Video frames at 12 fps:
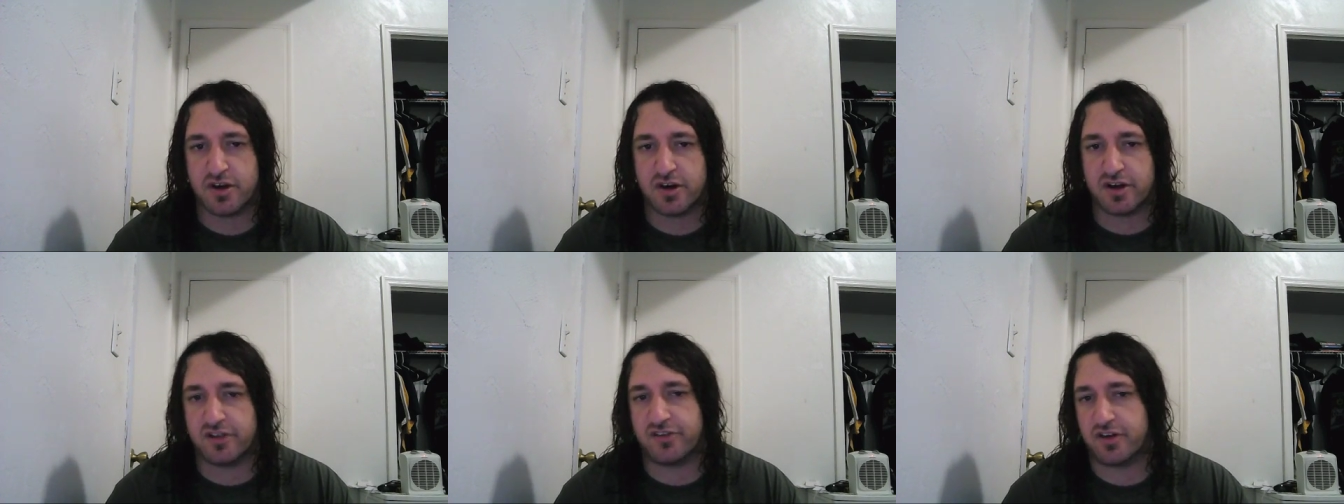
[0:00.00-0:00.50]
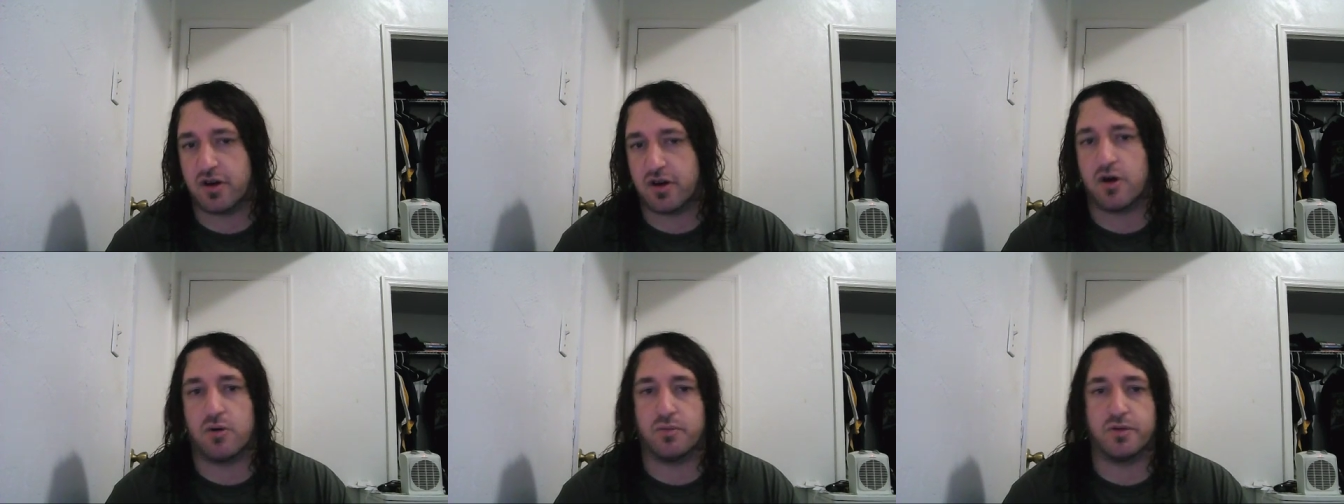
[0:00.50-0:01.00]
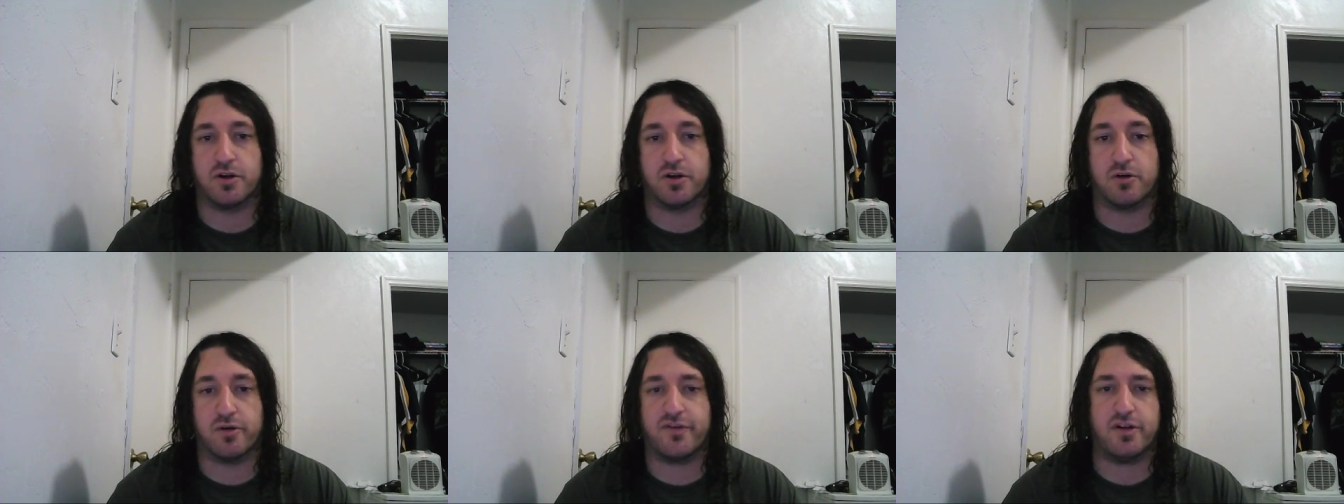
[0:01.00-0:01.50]
I didn't say, oh,
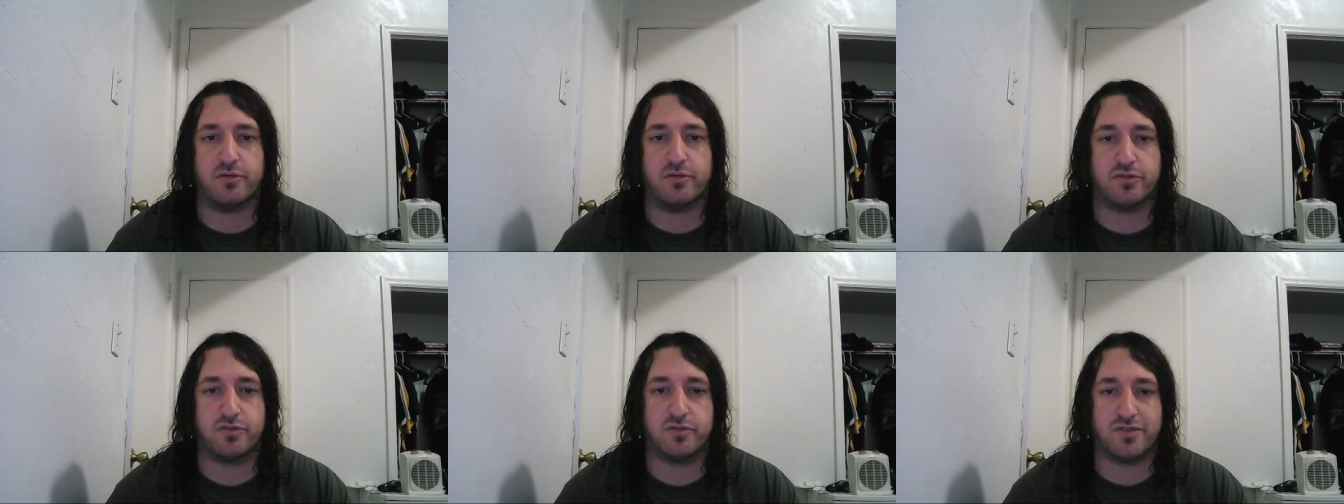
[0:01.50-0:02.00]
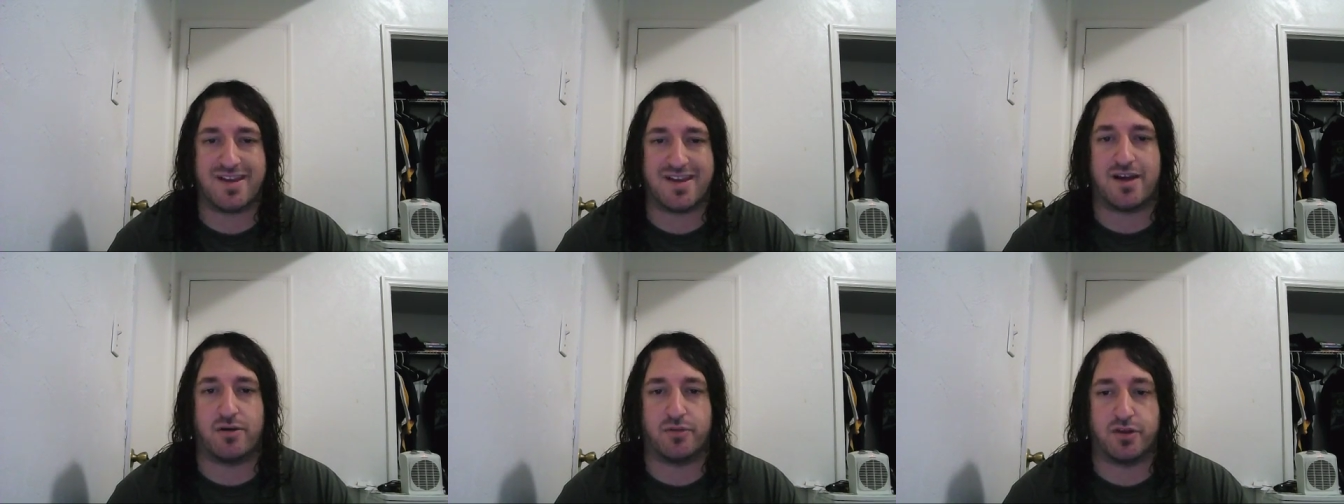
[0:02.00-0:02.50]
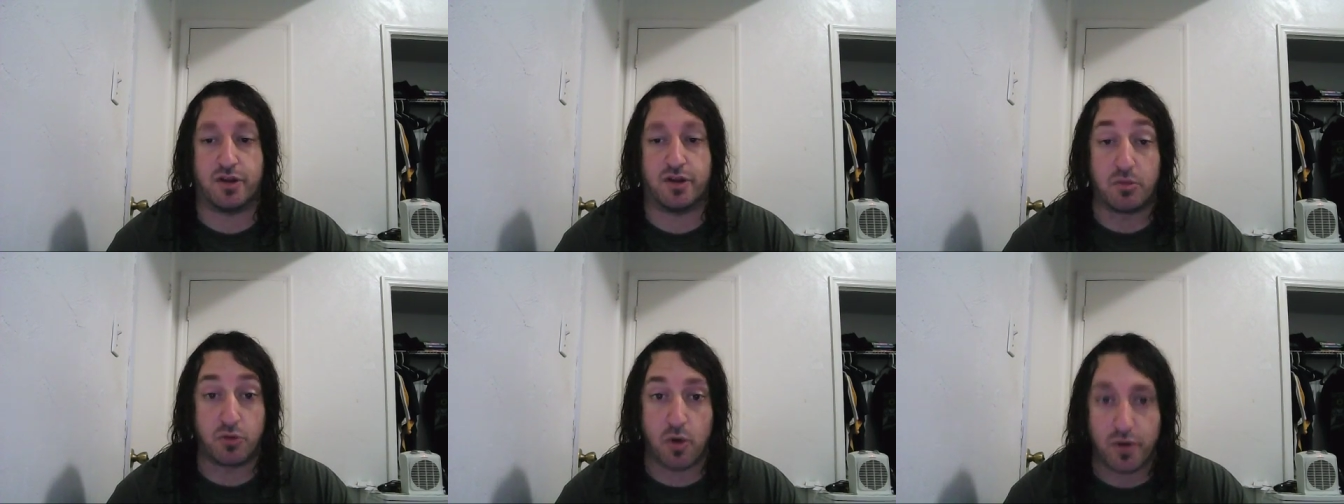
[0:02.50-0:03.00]
if I don't do it now, then
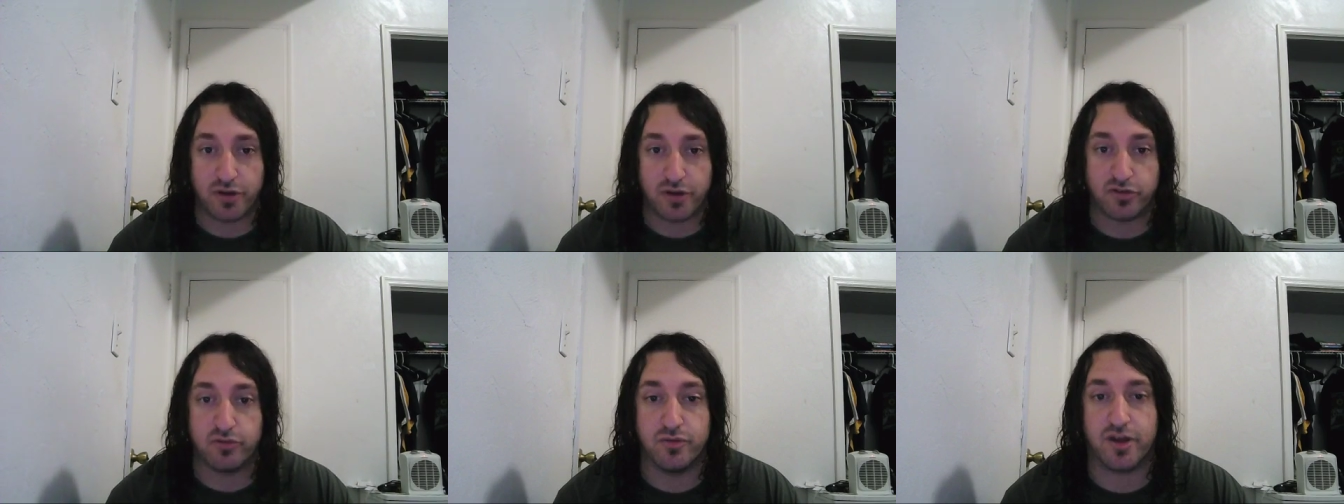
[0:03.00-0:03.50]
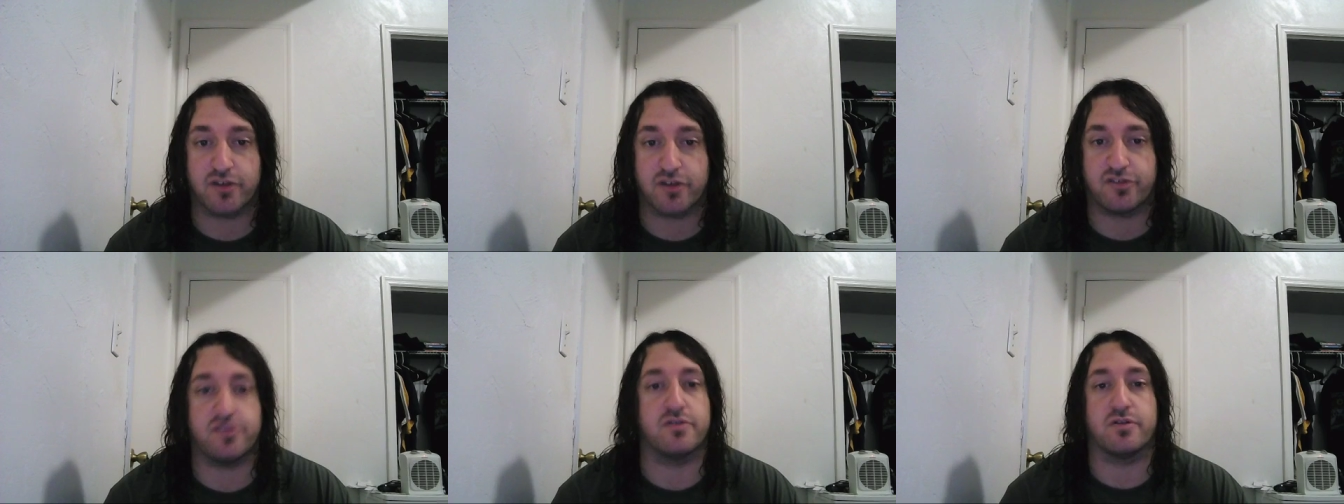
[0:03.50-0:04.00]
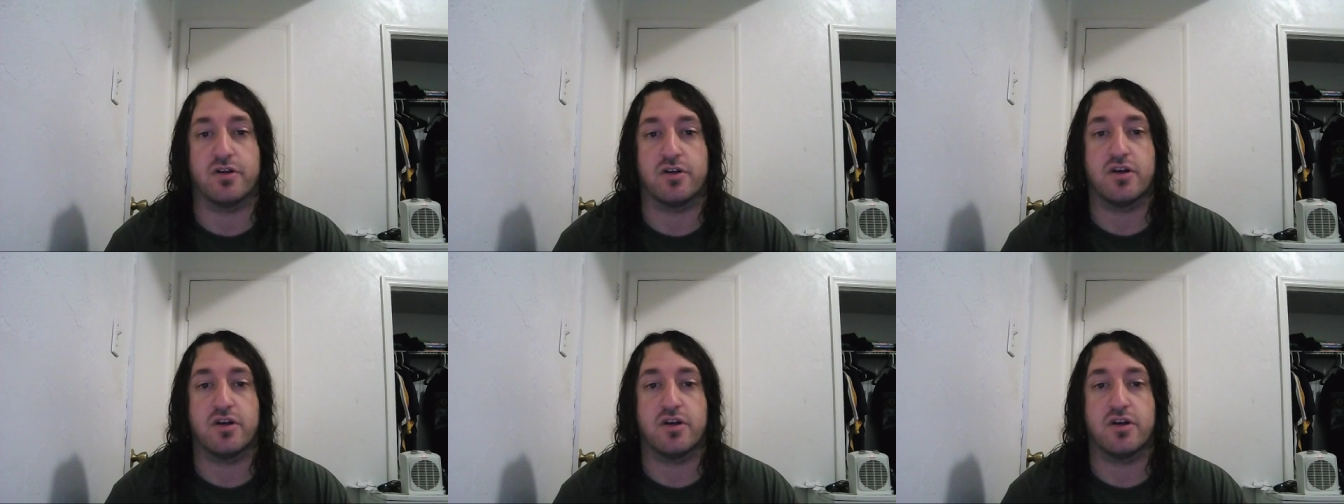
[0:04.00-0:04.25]
I'm going to next year.